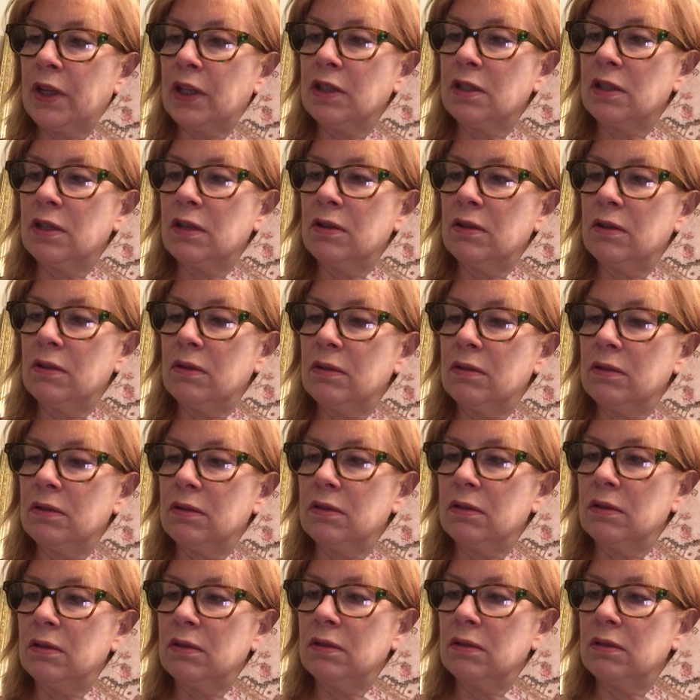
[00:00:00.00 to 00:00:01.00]
So
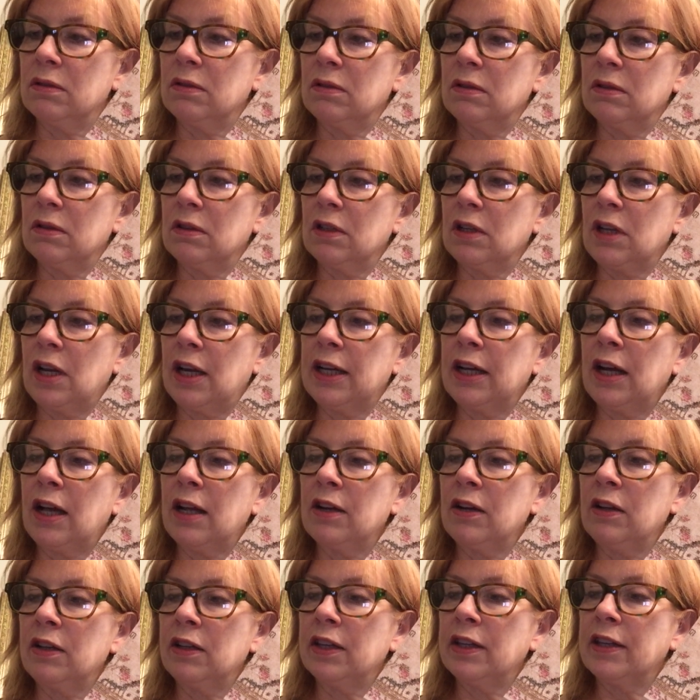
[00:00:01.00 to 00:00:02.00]
I got
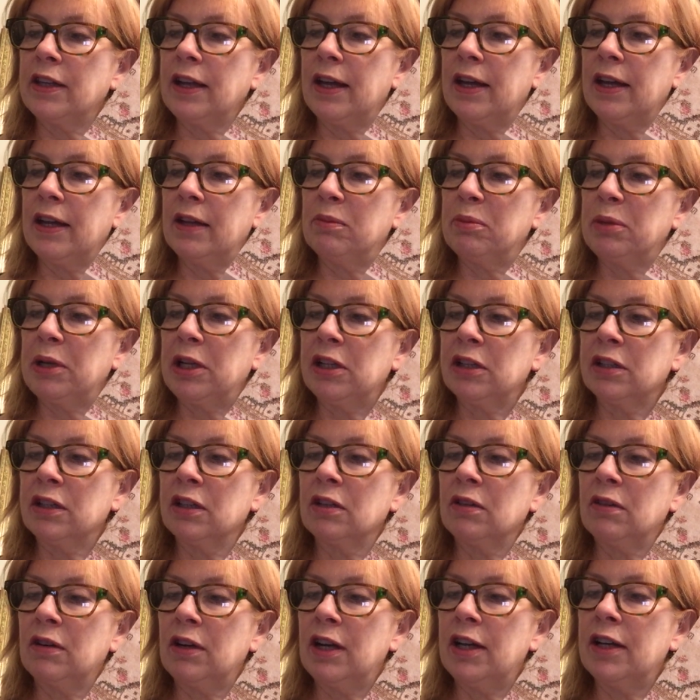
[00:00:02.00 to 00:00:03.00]
all of that:
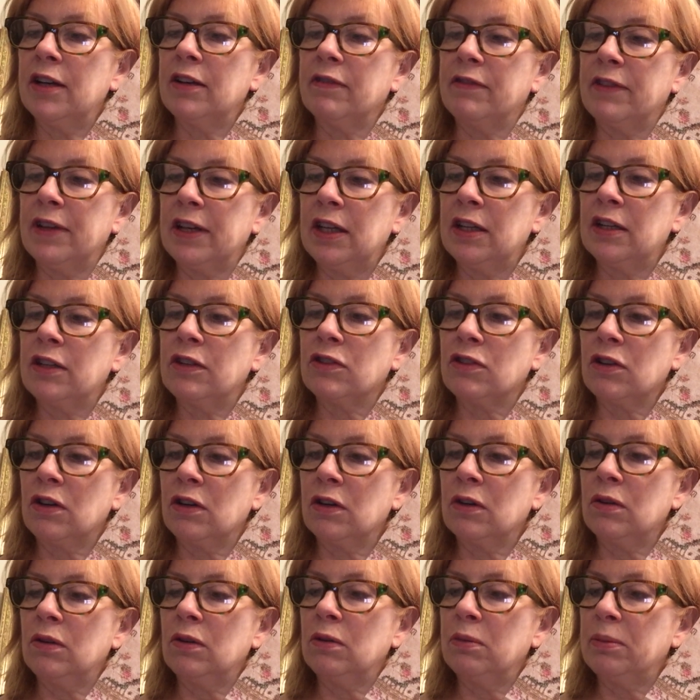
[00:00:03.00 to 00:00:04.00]
Pelican Gray, Havana,
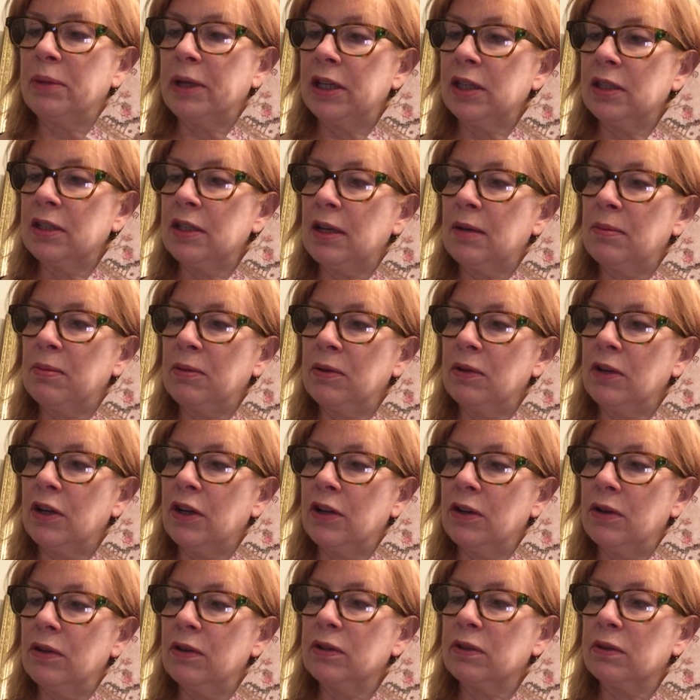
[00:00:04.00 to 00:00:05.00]
Charcoal, Baked Apple,
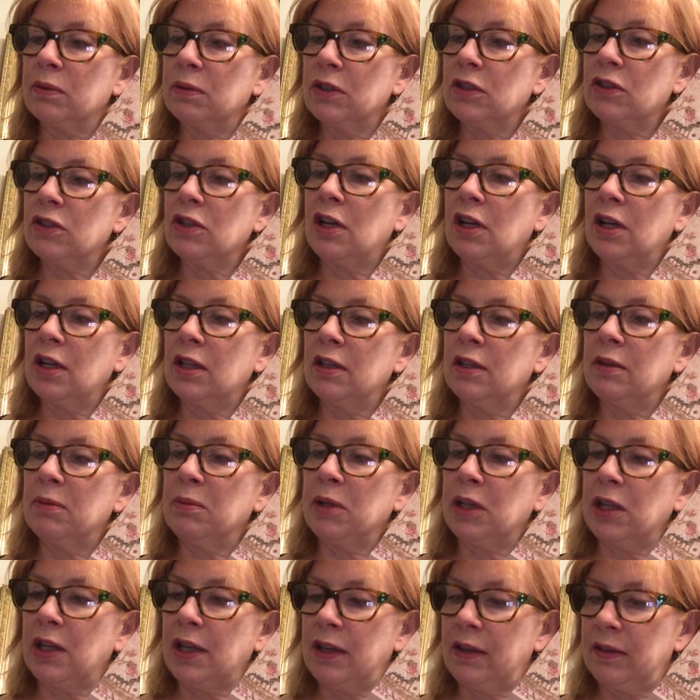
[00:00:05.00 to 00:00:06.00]
Oak, Swiss Chocolate,
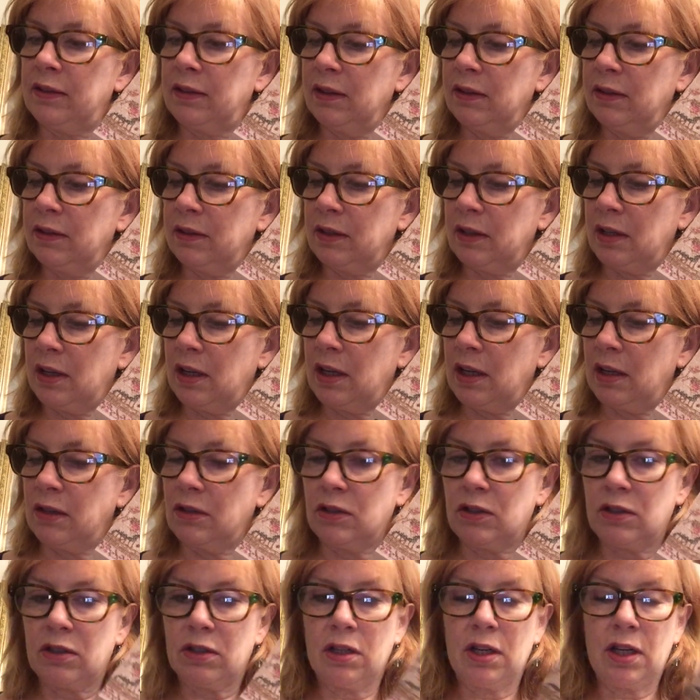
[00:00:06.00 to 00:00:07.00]
Molasses, and
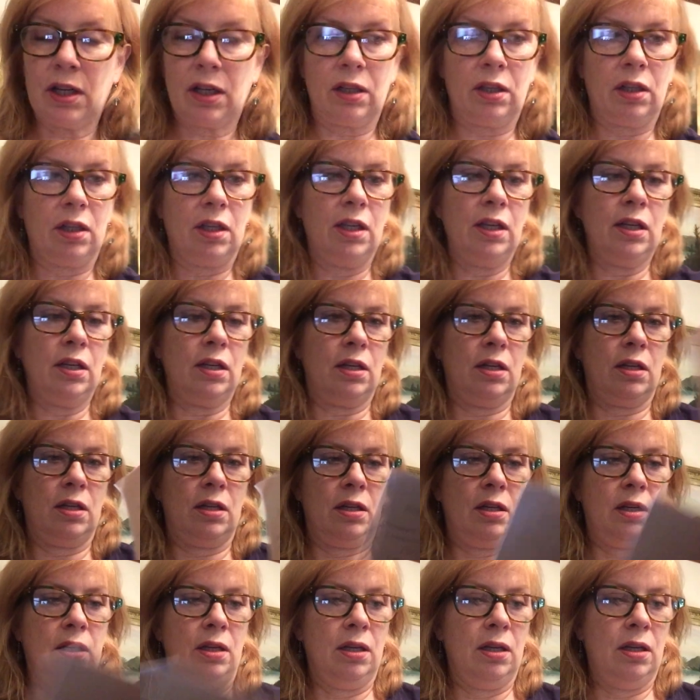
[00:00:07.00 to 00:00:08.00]
Schneckly.
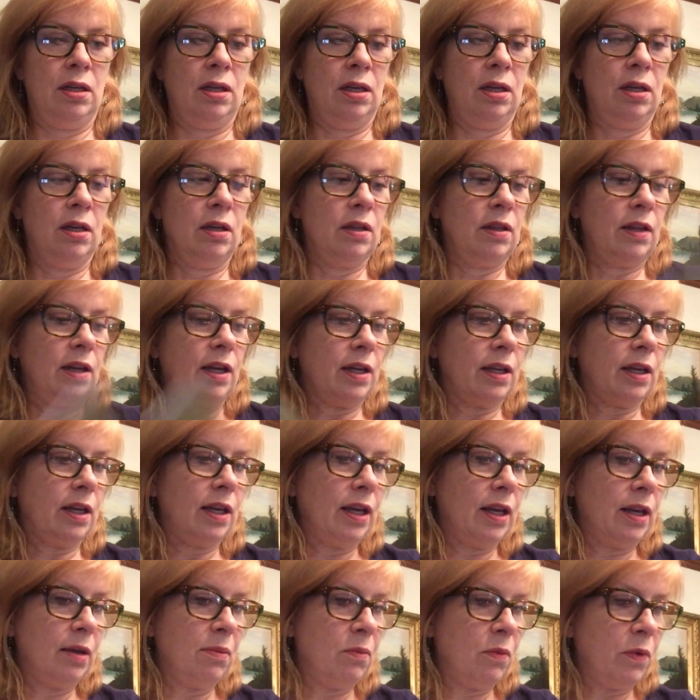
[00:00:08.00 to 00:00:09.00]
That
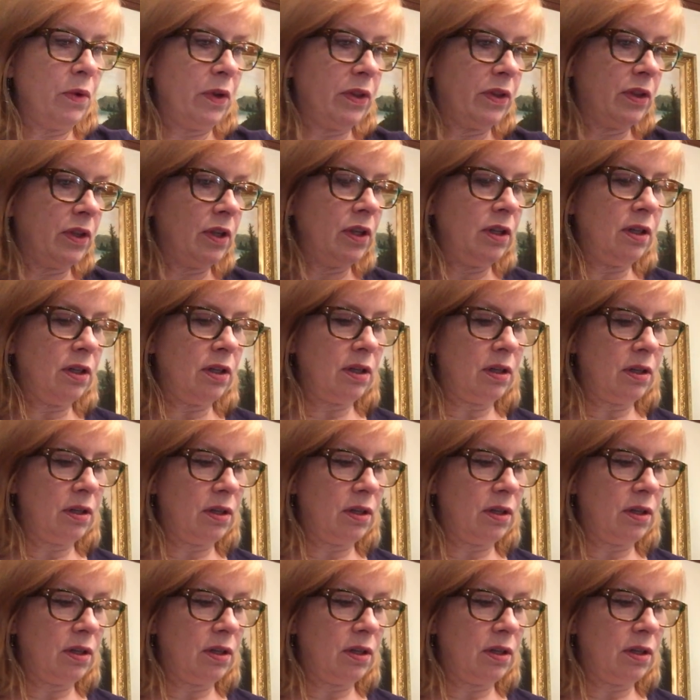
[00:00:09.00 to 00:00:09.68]
came with it.